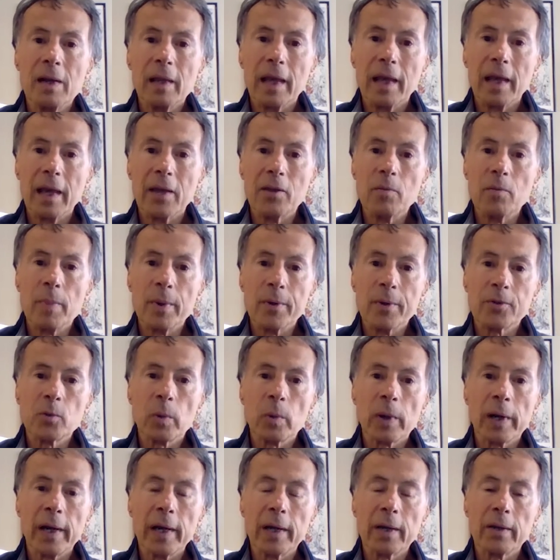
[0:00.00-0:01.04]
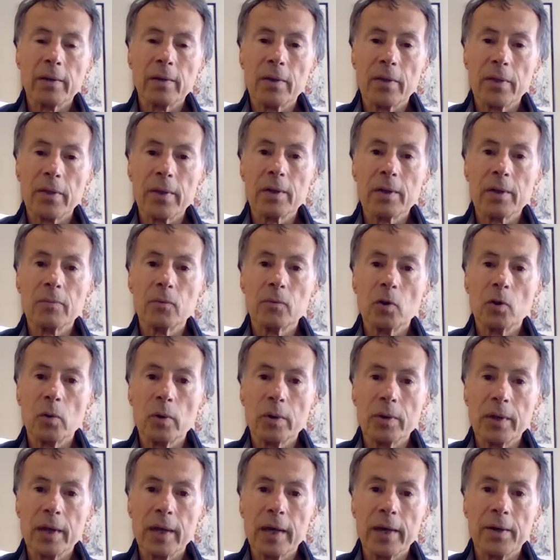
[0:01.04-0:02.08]
And the best way I can think of
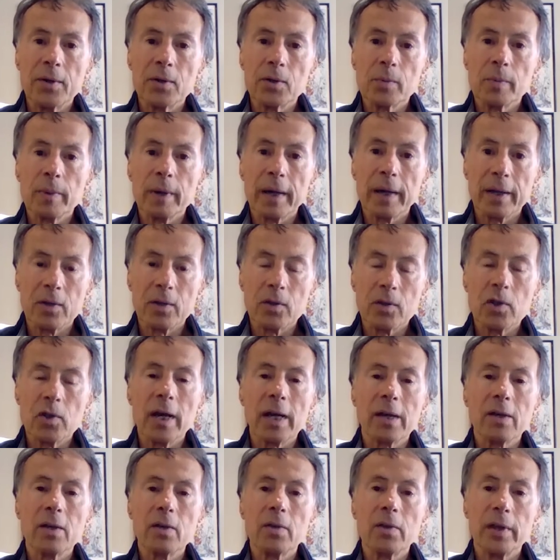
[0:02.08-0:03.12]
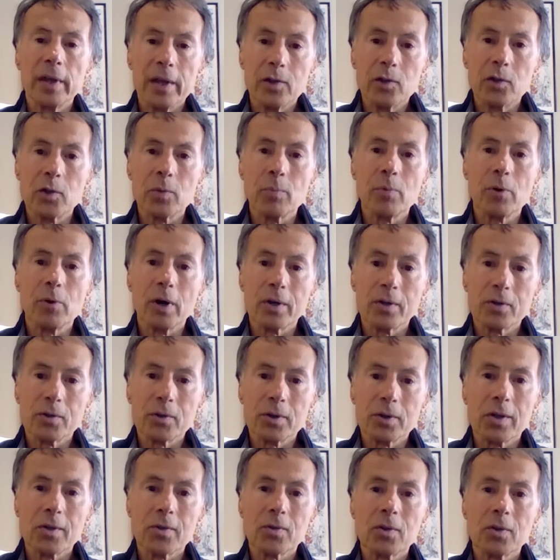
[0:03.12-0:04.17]
doing that is by attacking the aging
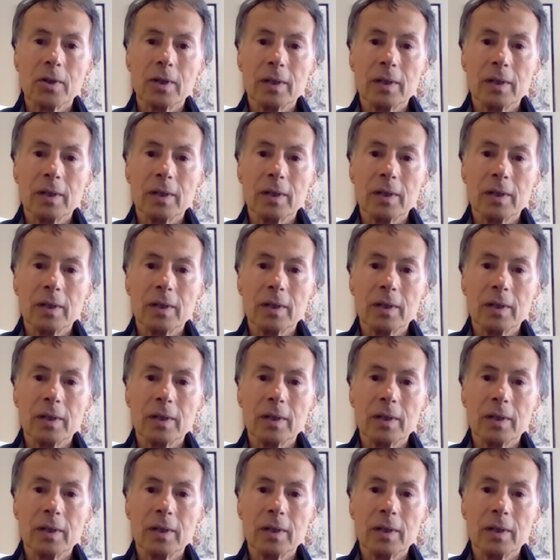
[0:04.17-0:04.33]
process.